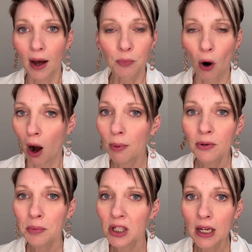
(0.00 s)

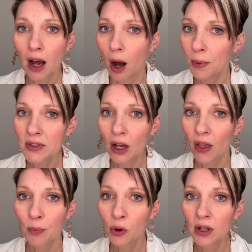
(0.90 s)
probably up until
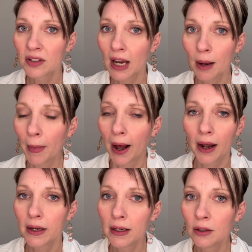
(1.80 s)
that point in time, I
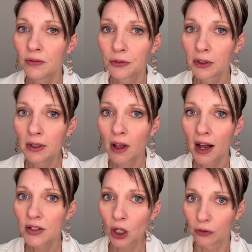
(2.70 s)
didn't even
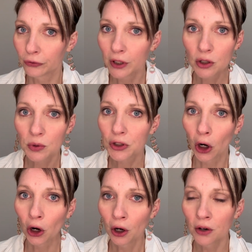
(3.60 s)
realize our fridge was
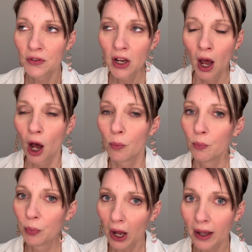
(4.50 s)
curved.
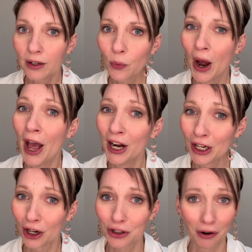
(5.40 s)
But when
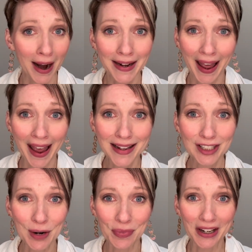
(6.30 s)
you're trying to hang
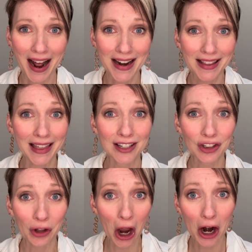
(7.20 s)
something on it that's
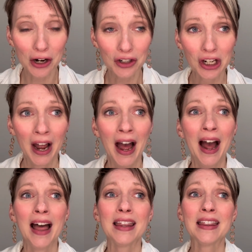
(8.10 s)
large,
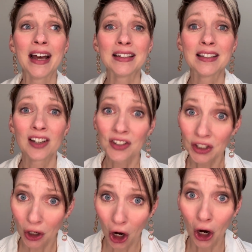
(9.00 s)
that
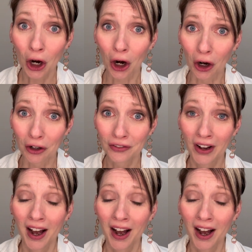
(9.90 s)
doesn't curve,